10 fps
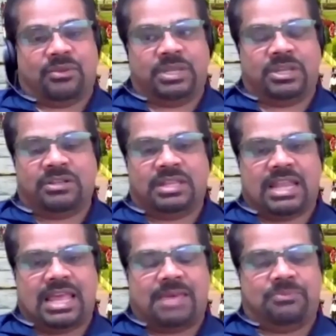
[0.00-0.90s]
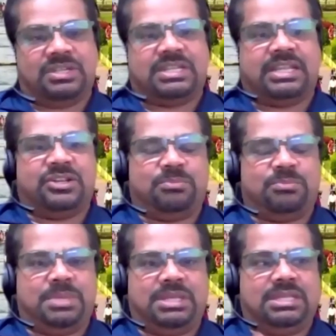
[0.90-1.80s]
when you're in the lab, we tend to
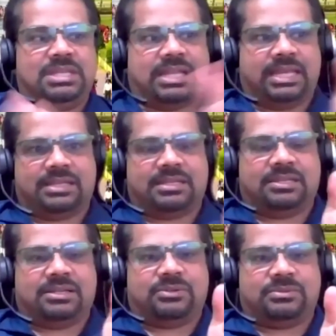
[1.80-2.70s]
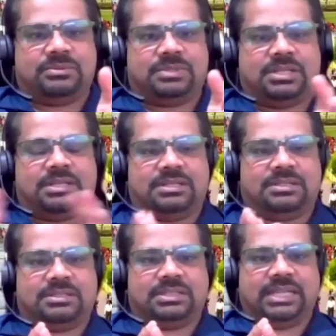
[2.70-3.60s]
be like,
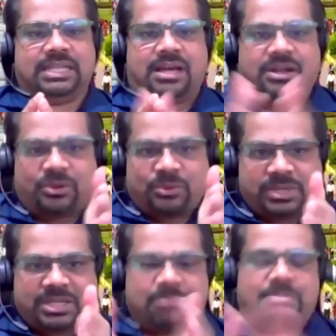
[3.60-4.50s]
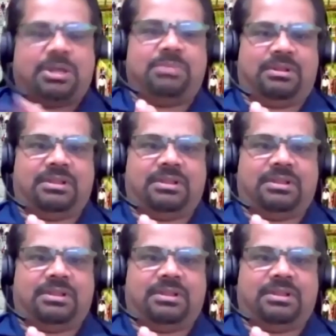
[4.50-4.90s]
in our own little bubble,